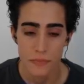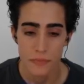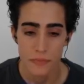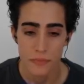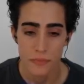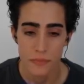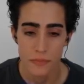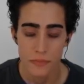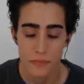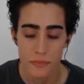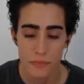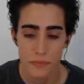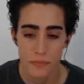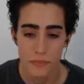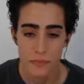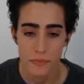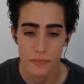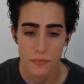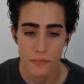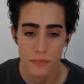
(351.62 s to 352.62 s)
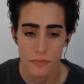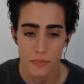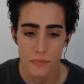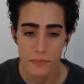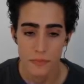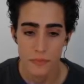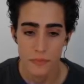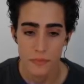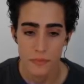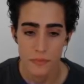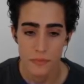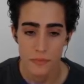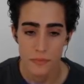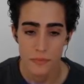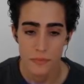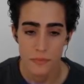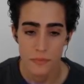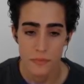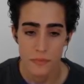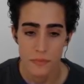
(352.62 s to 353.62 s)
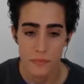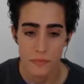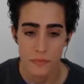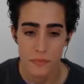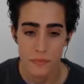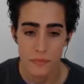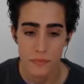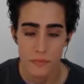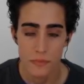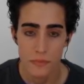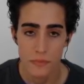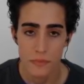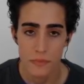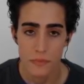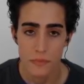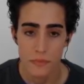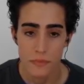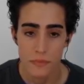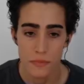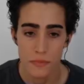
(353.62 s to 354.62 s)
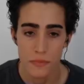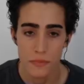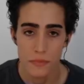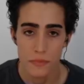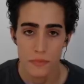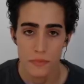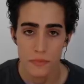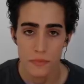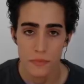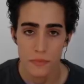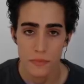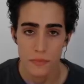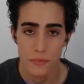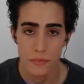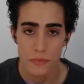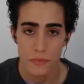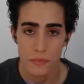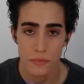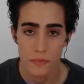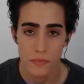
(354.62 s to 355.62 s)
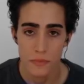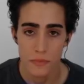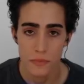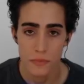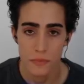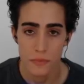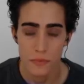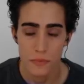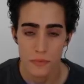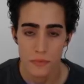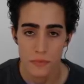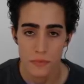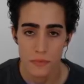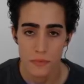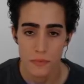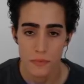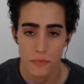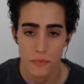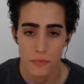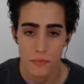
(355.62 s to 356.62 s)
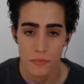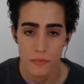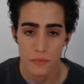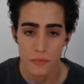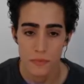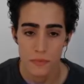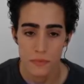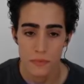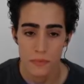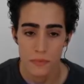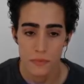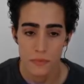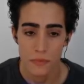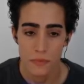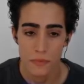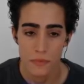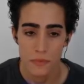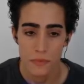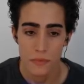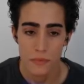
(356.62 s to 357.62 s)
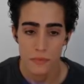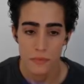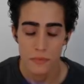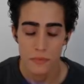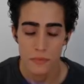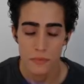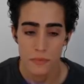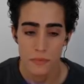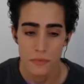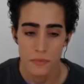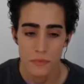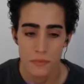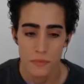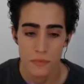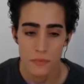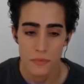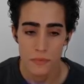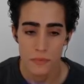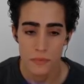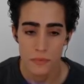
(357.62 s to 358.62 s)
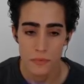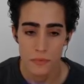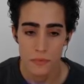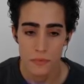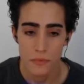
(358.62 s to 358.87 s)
(silent)